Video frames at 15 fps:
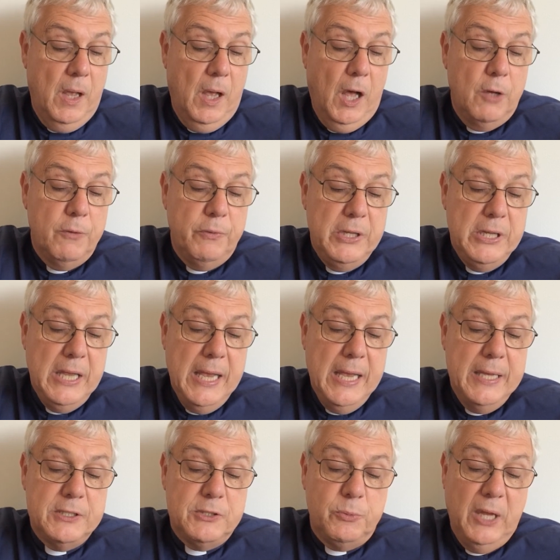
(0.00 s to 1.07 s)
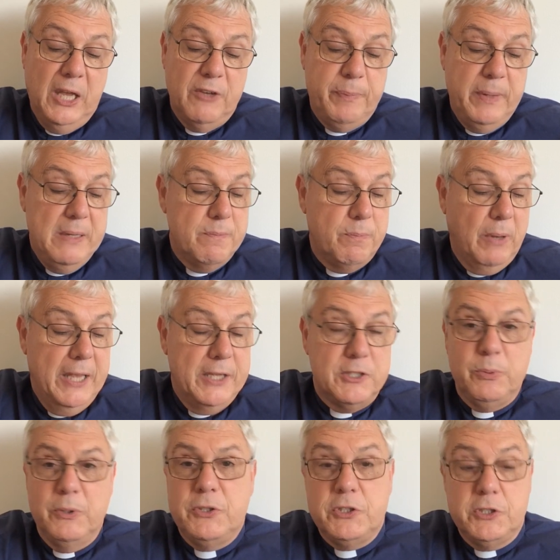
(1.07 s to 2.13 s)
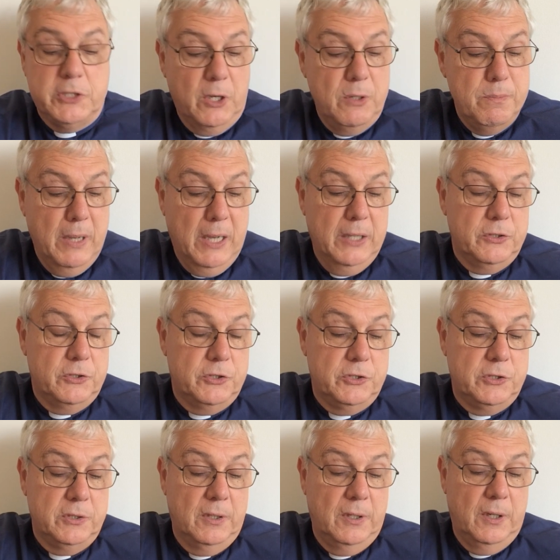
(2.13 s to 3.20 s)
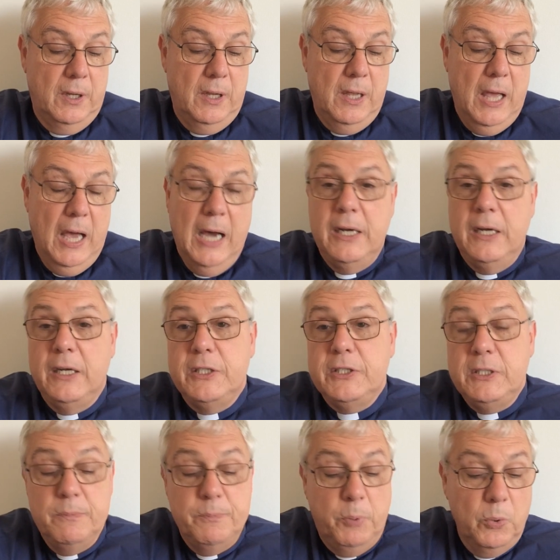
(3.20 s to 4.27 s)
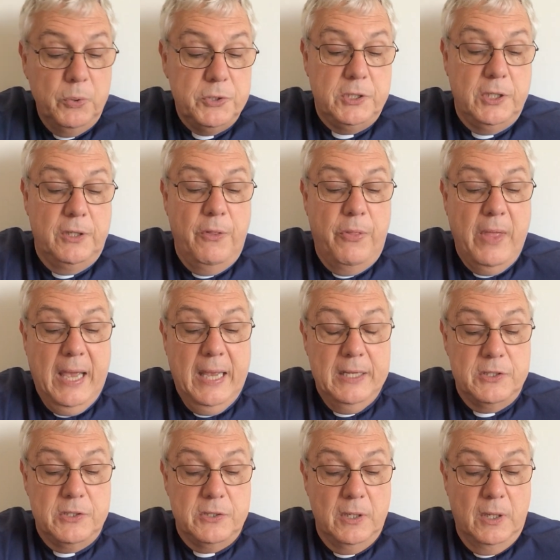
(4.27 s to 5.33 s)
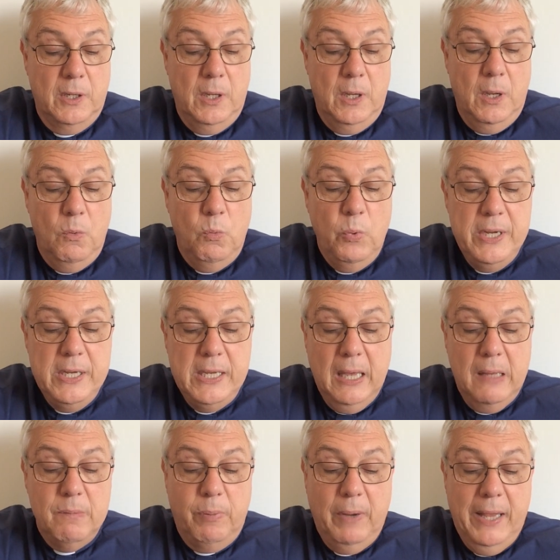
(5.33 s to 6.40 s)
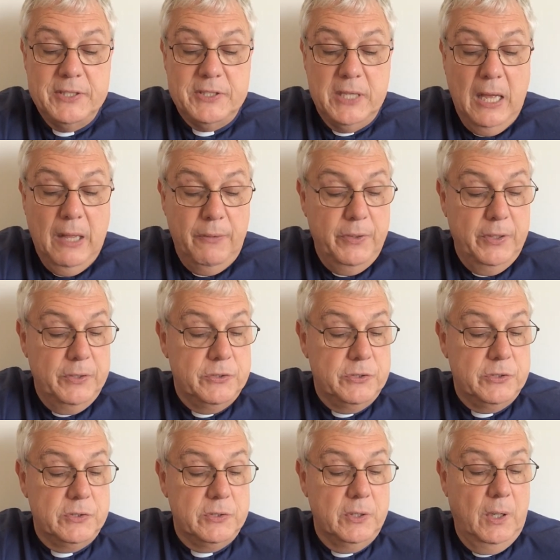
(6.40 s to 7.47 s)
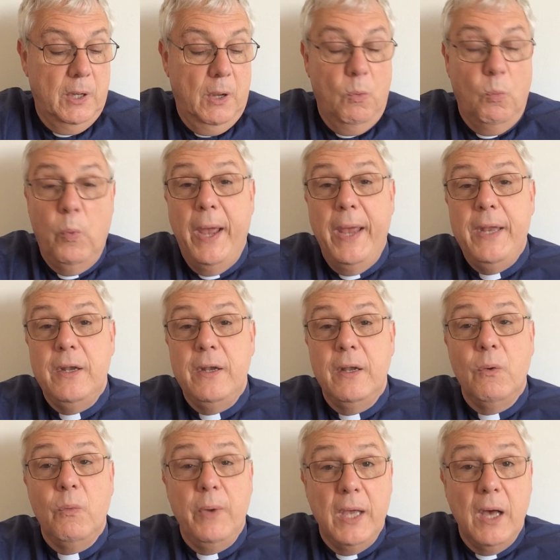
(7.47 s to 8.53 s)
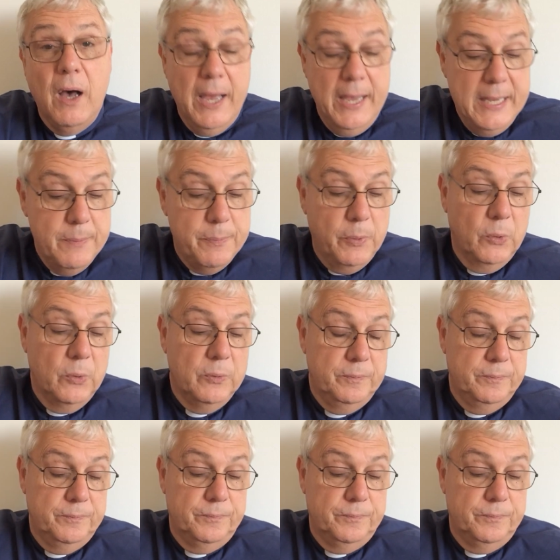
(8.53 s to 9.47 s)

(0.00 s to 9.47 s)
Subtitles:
over the years we have been blessed with so much, and it is important that we can bless others when we are able.